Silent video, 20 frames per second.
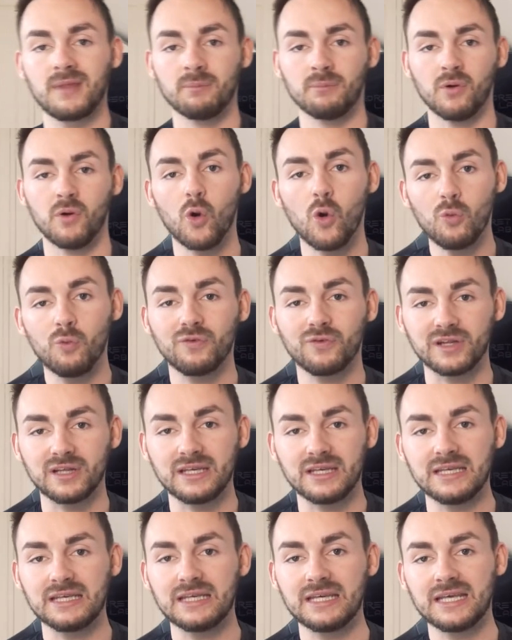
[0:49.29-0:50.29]
But
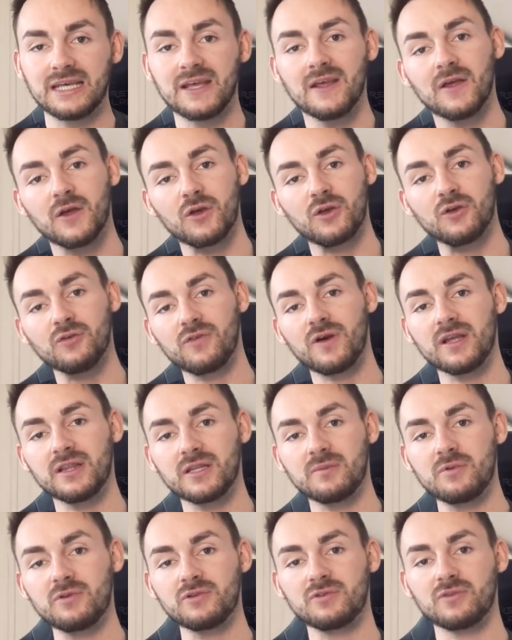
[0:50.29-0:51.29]
hopefully you find
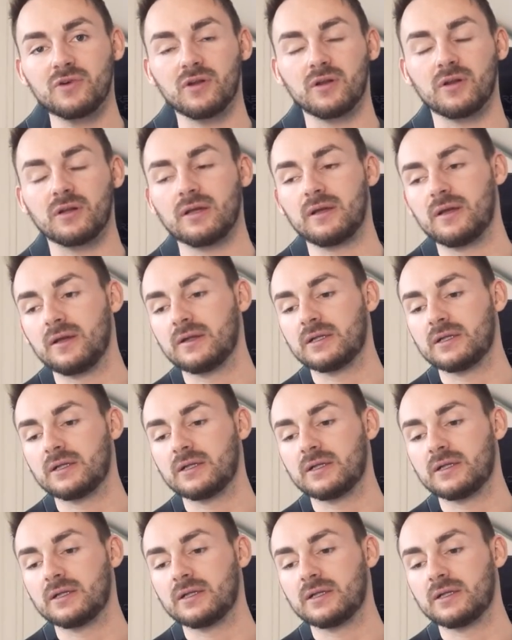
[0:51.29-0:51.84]
them useful.